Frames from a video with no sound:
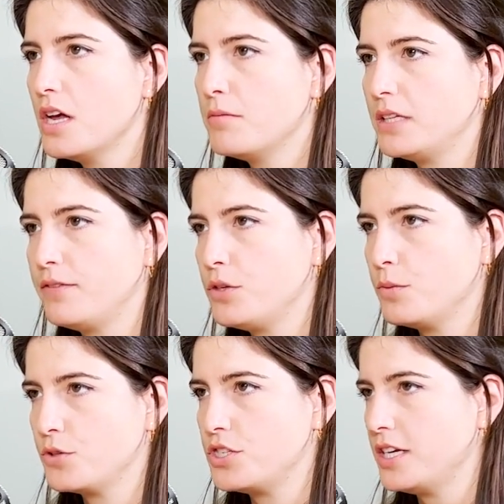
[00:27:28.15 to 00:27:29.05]
But if you
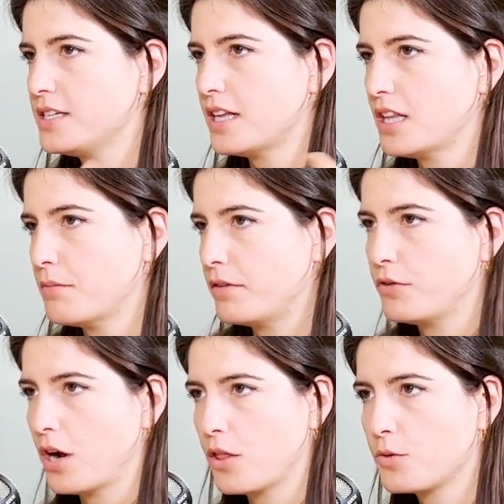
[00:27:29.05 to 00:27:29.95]
would change that number
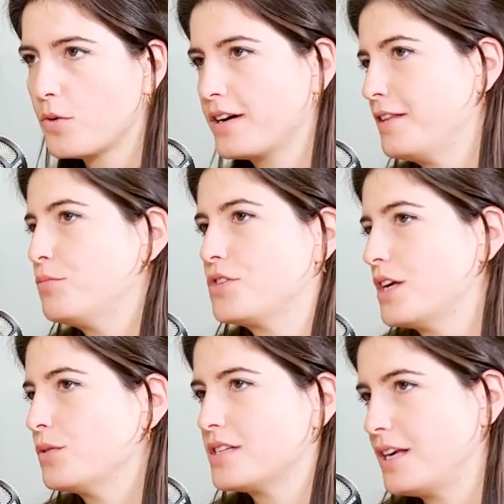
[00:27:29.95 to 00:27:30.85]
for another one, it would
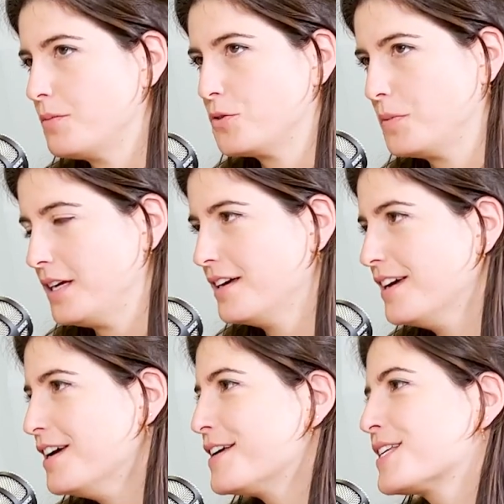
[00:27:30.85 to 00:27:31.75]
sound the same to me.
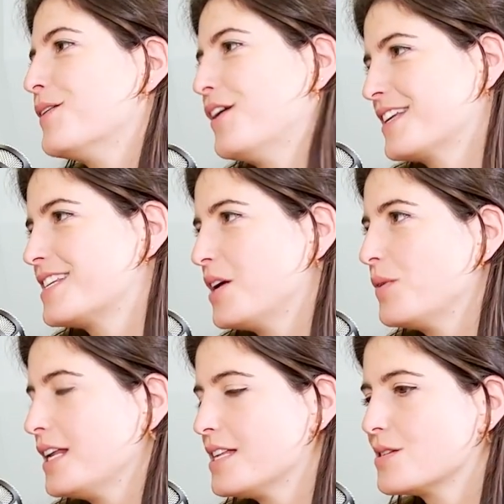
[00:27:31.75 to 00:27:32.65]
So honestly, we
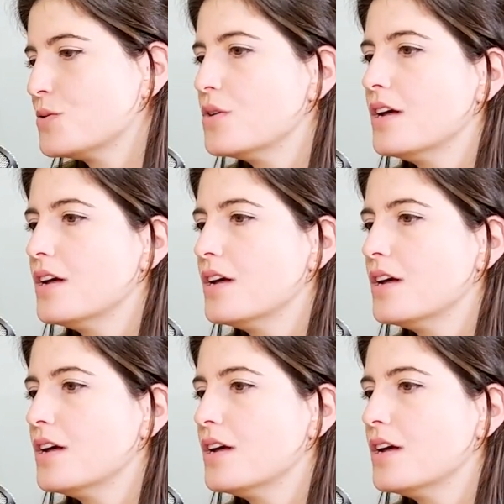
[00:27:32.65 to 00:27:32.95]
need to